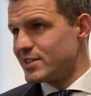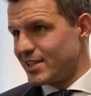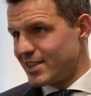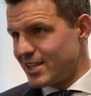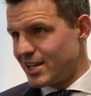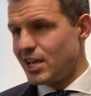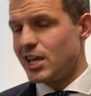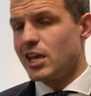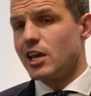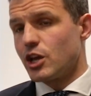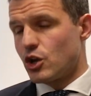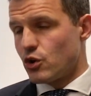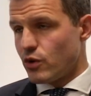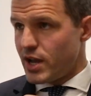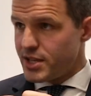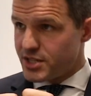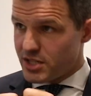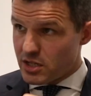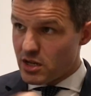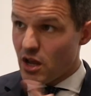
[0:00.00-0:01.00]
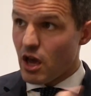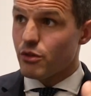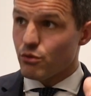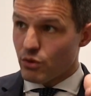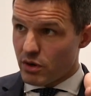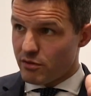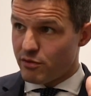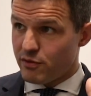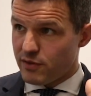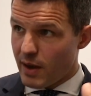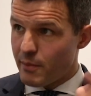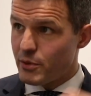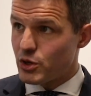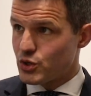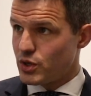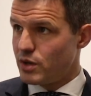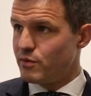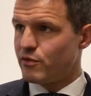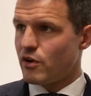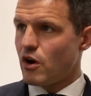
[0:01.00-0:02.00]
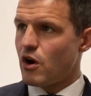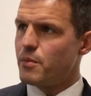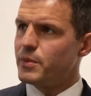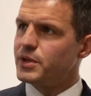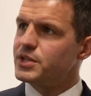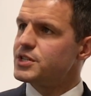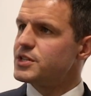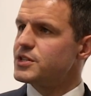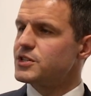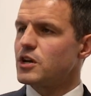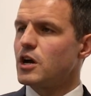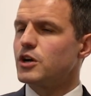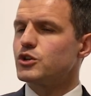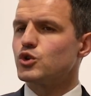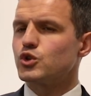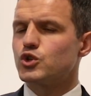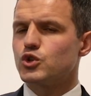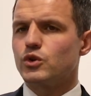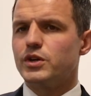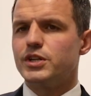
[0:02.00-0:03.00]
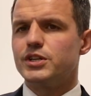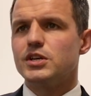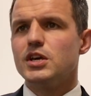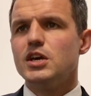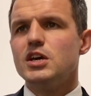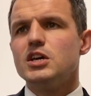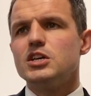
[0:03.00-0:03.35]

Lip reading: to the knee and creates another inflammatory environment inside your joint.